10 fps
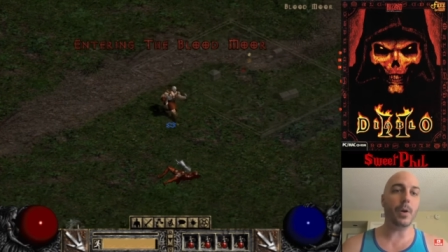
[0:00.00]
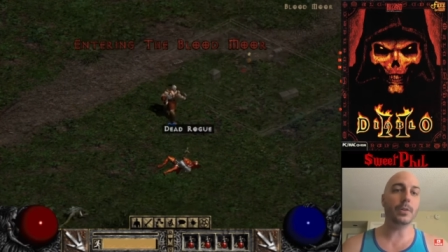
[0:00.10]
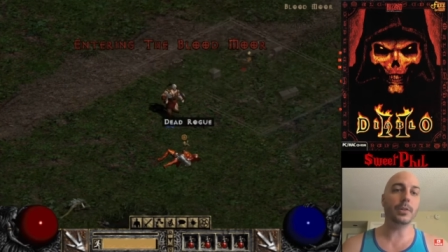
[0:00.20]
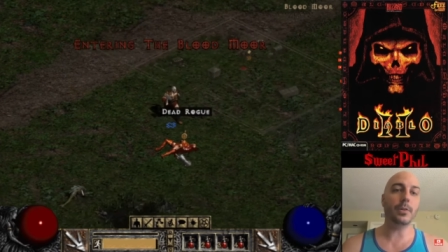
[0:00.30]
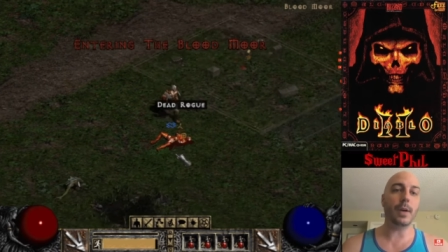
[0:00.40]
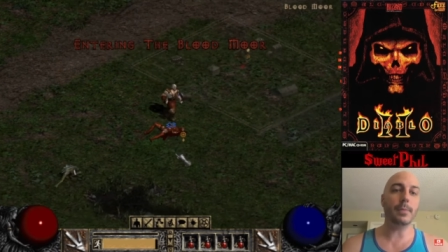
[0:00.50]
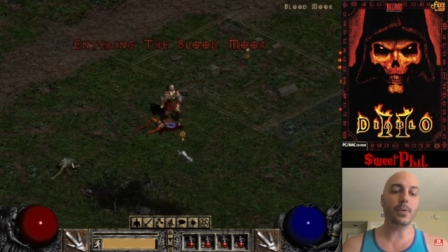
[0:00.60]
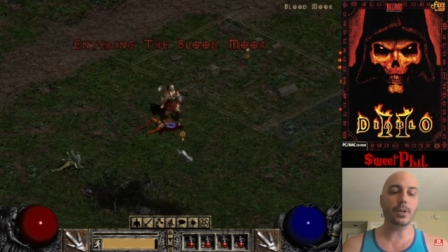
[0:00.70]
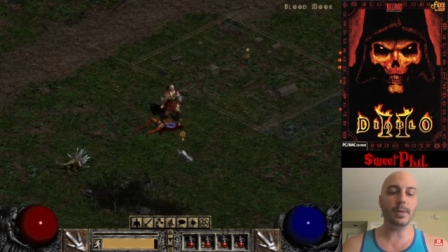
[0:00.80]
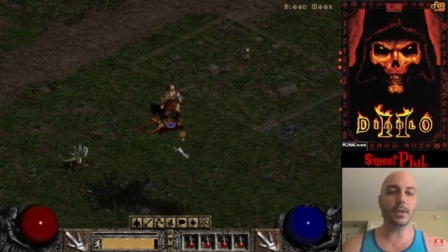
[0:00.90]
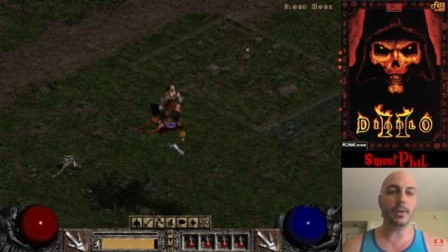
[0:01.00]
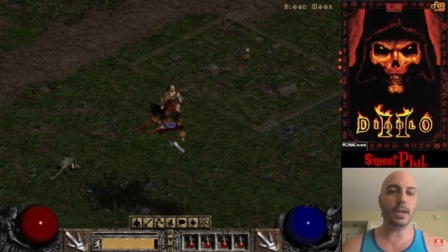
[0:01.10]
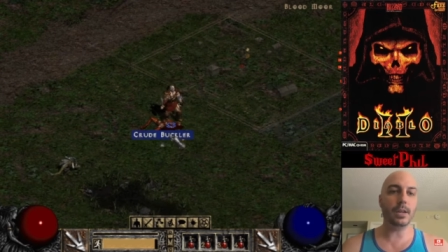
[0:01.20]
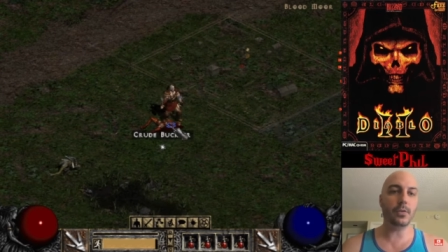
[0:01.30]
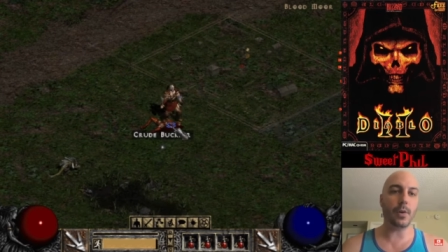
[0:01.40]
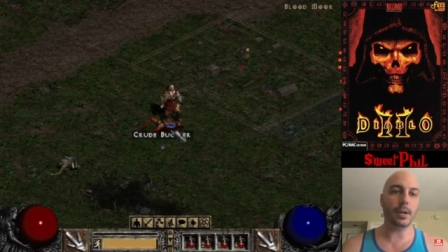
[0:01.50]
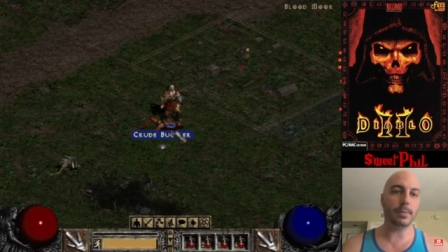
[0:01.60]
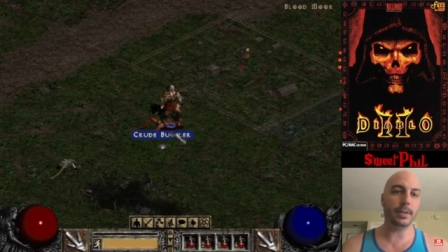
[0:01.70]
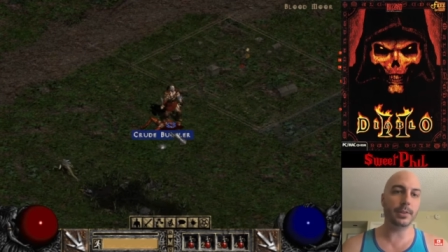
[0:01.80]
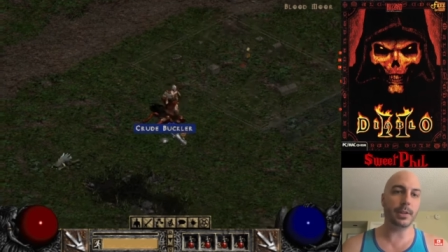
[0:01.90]
So this playthrough starts
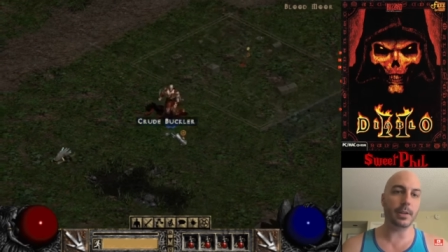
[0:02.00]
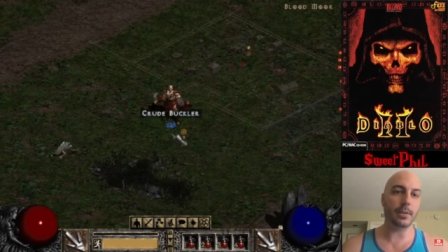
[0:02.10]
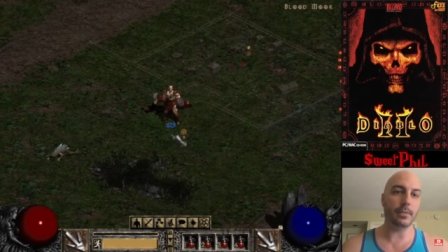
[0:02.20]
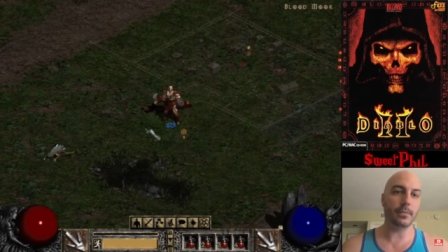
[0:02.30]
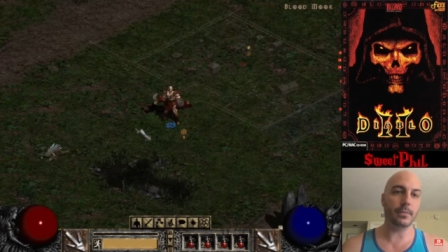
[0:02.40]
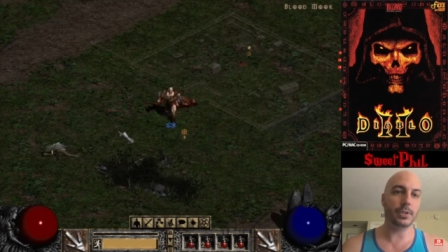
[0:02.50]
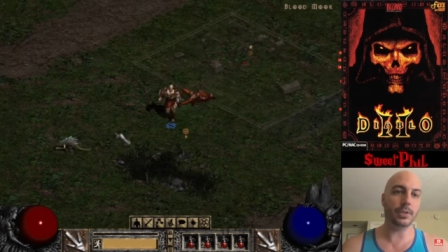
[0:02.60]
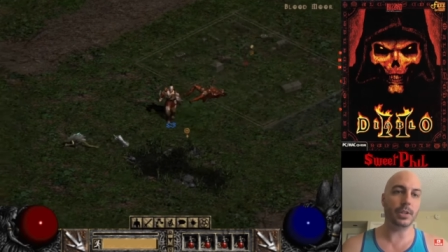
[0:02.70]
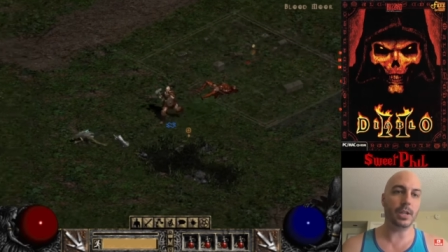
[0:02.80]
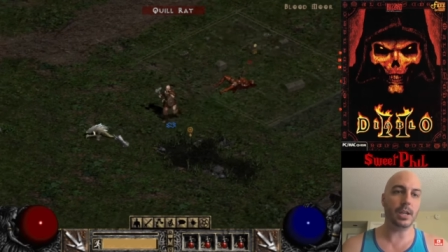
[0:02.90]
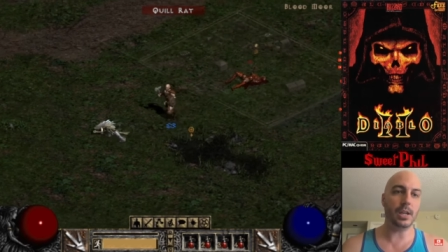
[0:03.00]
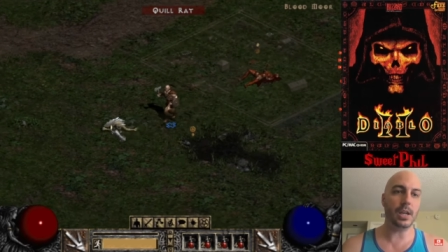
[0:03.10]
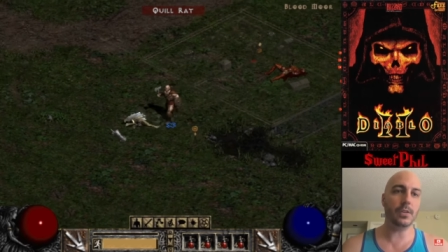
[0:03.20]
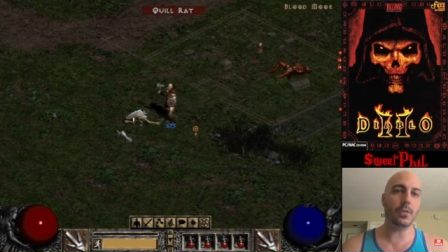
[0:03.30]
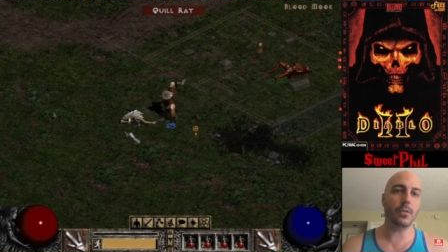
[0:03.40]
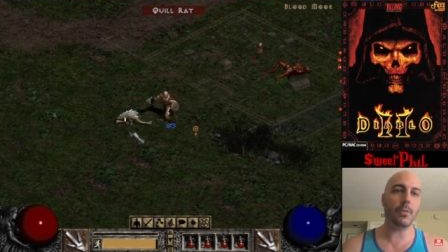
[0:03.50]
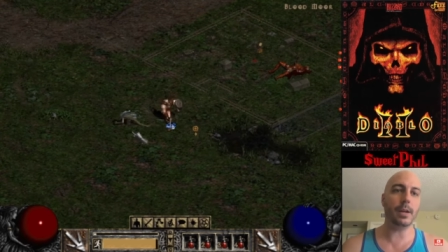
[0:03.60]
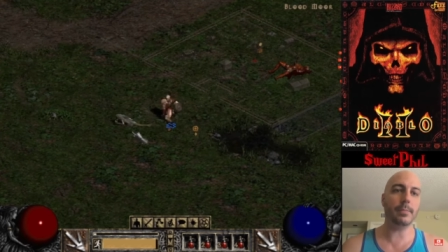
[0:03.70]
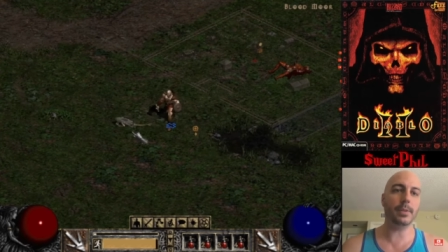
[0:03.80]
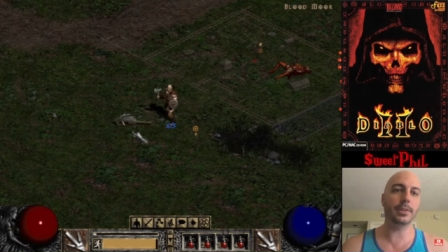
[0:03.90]
off by me coming out, killing a
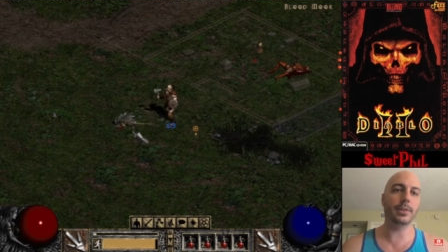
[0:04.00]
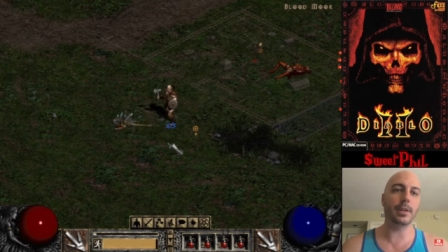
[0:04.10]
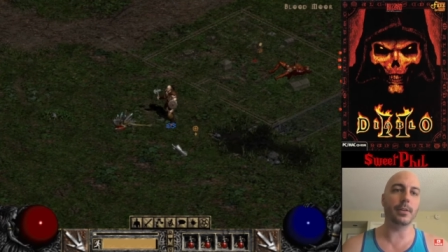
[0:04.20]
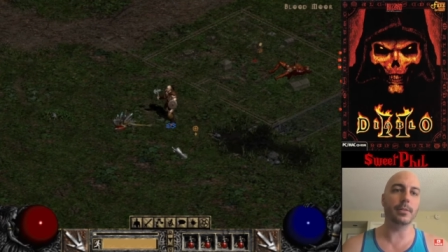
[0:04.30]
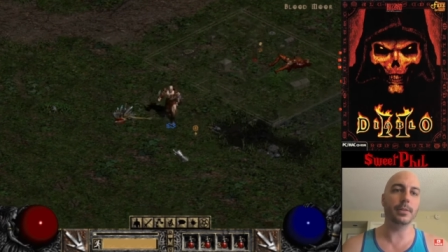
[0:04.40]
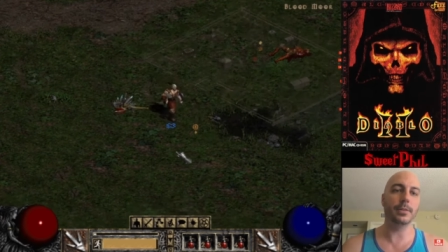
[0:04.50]
Quill Rat.